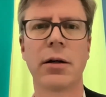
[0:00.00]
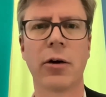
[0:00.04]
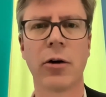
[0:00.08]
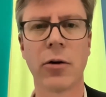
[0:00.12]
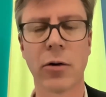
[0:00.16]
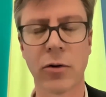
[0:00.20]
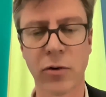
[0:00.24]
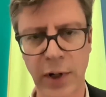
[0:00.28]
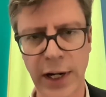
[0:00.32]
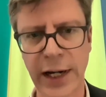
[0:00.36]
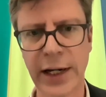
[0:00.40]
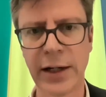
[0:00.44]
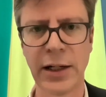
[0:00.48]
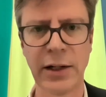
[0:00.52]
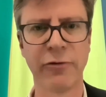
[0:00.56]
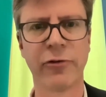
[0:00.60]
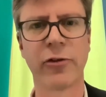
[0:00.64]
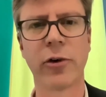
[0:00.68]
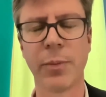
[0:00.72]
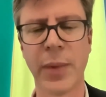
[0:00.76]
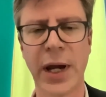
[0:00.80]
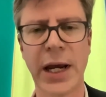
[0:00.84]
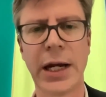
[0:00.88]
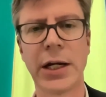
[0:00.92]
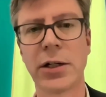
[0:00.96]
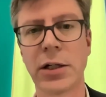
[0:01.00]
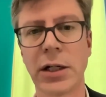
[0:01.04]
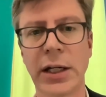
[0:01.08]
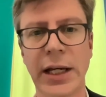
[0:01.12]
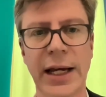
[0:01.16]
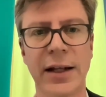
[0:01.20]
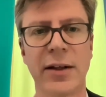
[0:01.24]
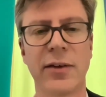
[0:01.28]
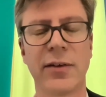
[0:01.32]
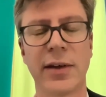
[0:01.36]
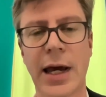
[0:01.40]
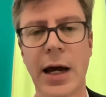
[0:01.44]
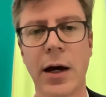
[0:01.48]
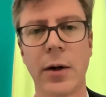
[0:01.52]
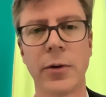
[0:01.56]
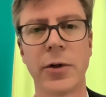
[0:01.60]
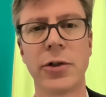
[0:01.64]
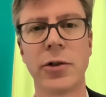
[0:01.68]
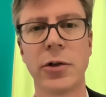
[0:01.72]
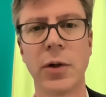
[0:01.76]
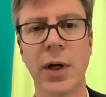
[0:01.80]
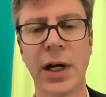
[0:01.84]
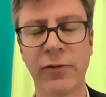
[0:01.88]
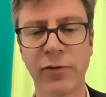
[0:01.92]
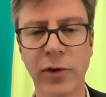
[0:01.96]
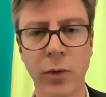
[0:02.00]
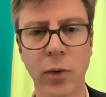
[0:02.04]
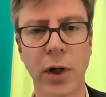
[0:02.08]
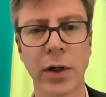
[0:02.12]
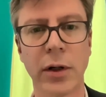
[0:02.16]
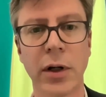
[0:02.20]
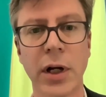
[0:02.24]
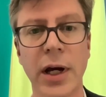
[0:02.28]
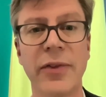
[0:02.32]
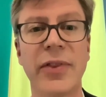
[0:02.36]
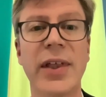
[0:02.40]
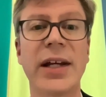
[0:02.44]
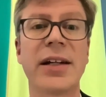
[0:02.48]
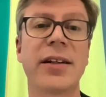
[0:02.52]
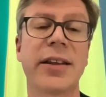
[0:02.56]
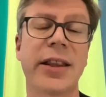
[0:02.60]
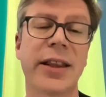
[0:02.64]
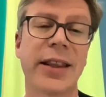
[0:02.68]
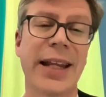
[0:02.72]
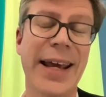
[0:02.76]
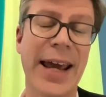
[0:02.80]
correct information gets out to everyone and that